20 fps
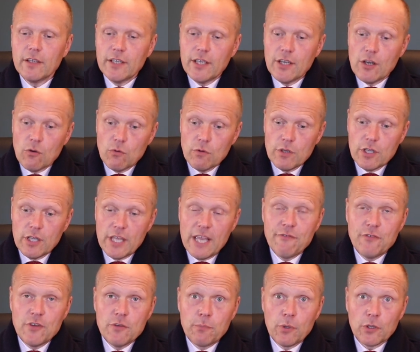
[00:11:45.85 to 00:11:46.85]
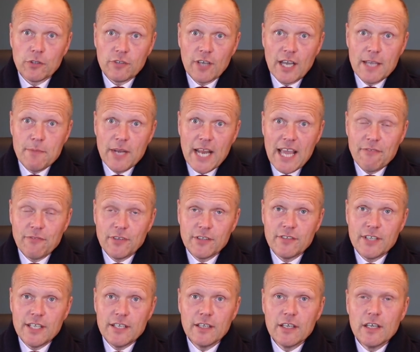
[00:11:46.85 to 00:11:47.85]
You know, if you've put time and
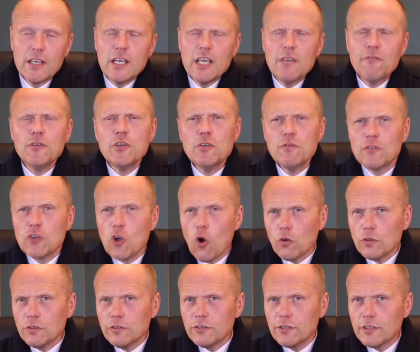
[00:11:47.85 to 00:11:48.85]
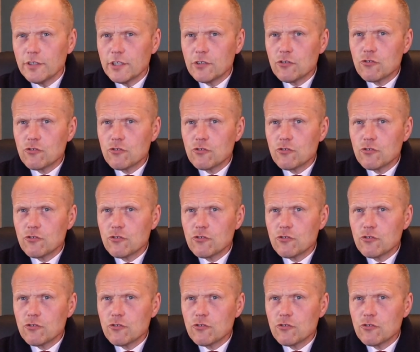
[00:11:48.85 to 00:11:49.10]
effort in, if you've gone to the